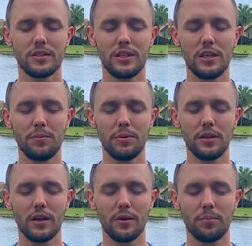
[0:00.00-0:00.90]

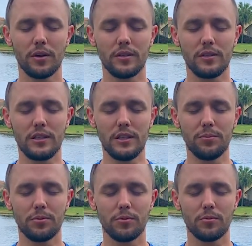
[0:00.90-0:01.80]
Keeping up our
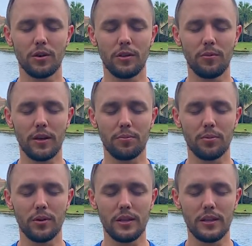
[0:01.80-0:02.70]
deep rhythmic
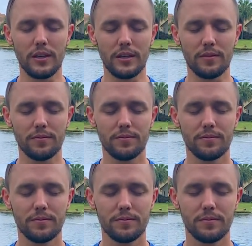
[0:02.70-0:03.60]
breathing,
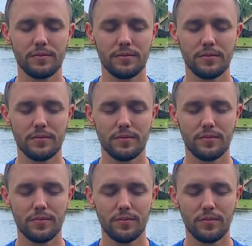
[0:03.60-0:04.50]

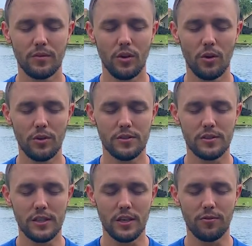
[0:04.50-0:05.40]

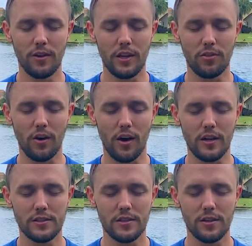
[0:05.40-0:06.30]
noticing if any
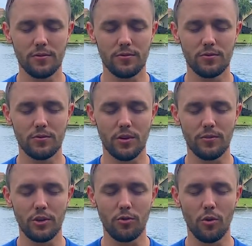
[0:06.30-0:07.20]
thoughts have
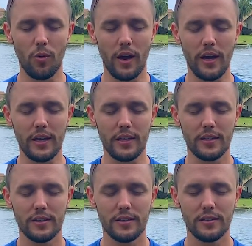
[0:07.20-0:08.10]
driven you away.
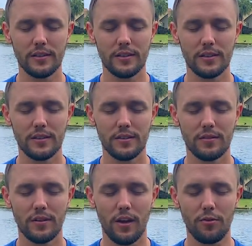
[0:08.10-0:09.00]

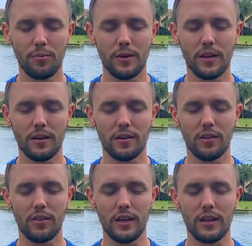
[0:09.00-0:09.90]
Have you begun
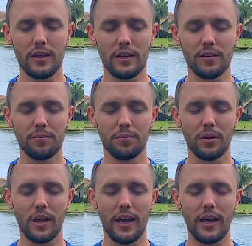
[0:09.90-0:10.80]
thinking,
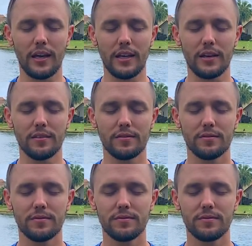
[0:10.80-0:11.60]
planning,